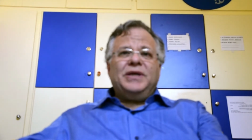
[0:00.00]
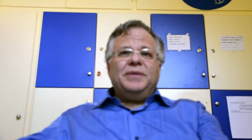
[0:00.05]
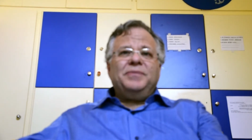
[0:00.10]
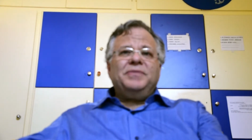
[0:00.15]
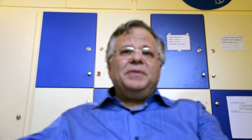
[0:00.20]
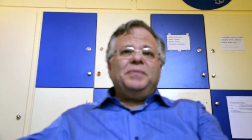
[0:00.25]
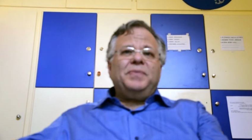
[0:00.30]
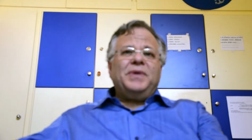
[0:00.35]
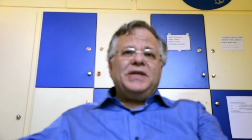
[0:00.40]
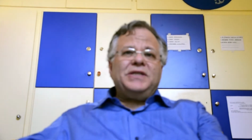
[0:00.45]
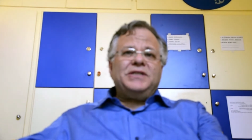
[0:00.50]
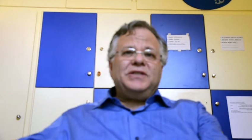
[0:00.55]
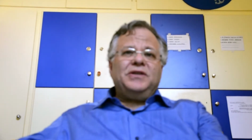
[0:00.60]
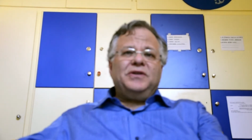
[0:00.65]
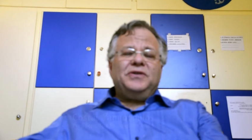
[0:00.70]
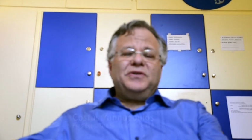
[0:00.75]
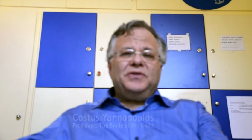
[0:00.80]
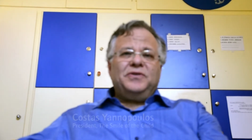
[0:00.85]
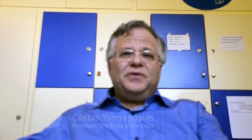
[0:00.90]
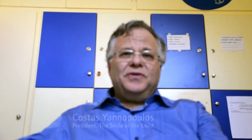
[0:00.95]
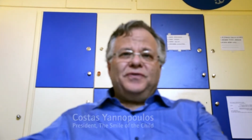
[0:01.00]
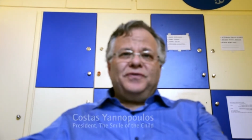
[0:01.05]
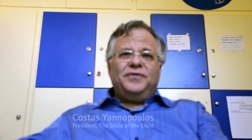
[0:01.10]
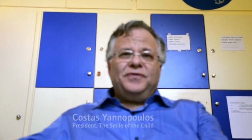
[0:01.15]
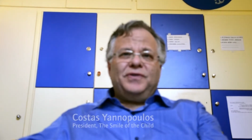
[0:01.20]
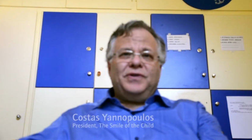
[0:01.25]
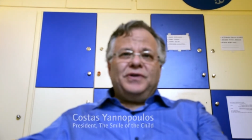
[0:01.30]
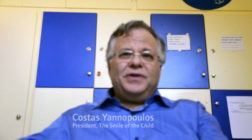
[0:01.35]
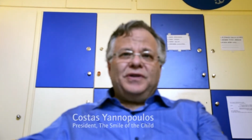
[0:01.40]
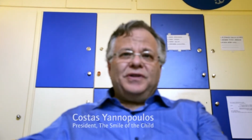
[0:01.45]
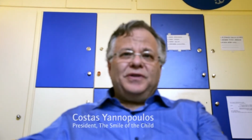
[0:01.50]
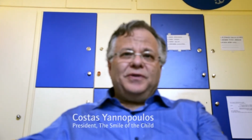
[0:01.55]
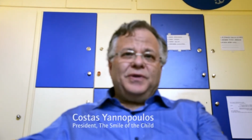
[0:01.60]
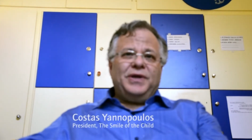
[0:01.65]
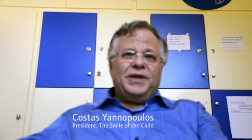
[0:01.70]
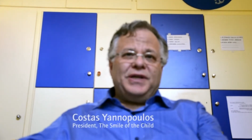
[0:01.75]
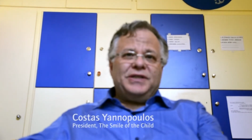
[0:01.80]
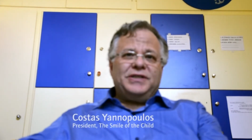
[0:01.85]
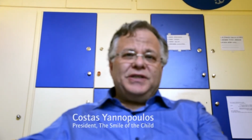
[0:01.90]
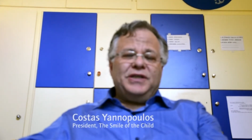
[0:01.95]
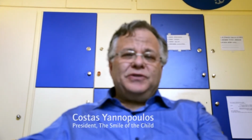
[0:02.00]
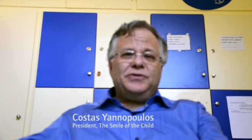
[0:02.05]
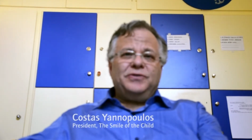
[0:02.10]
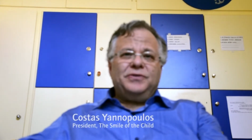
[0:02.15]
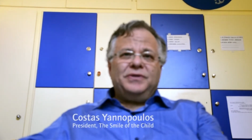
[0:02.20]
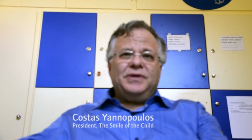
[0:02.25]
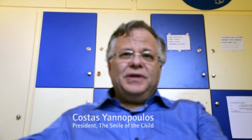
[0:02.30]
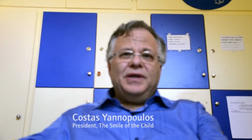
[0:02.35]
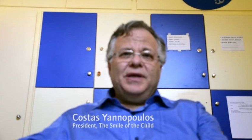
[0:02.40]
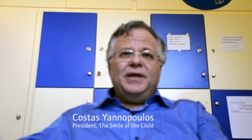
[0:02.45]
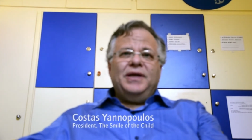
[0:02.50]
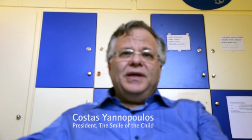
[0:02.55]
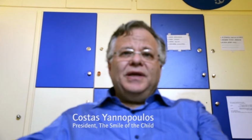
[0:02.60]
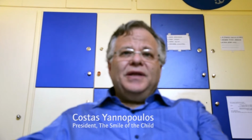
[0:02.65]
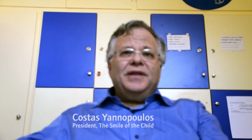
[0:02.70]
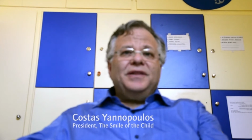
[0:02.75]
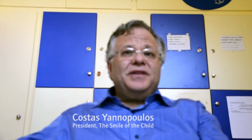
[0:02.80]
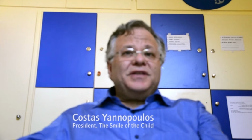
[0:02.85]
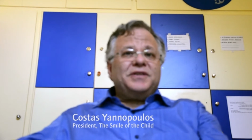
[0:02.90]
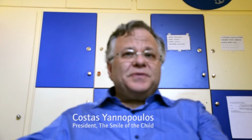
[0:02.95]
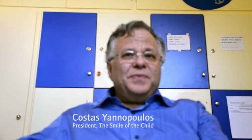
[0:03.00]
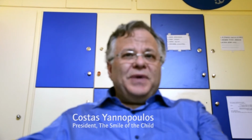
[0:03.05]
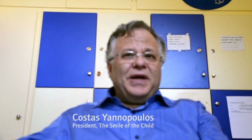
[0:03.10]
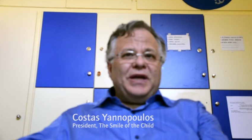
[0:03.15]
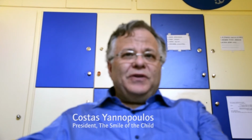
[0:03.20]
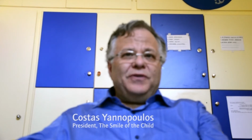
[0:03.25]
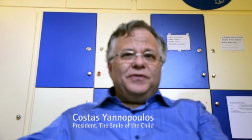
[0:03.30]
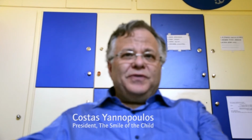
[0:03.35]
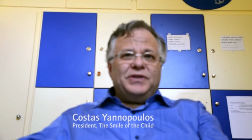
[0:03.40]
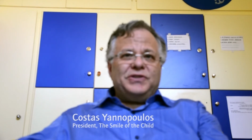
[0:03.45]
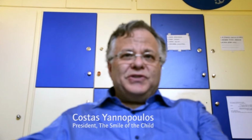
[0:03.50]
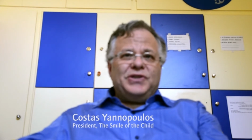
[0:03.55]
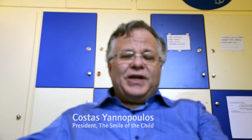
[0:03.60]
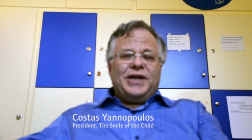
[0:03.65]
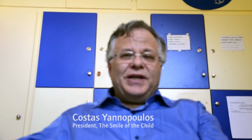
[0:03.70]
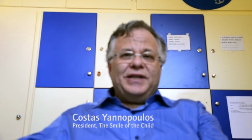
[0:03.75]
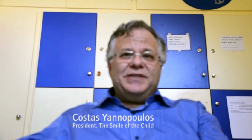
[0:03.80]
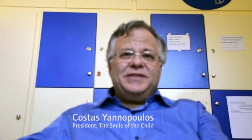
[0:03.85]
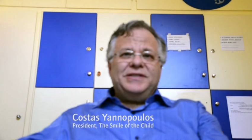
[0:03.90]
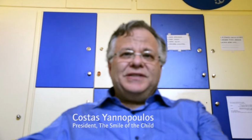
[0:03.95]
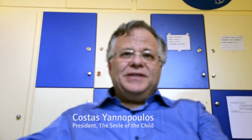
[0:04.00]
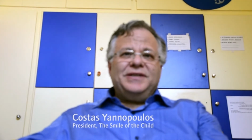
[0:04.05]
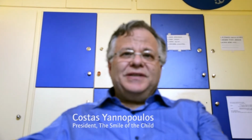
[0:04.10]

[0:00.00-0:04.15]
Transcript: I'm the president of the organization The Smile of the Child.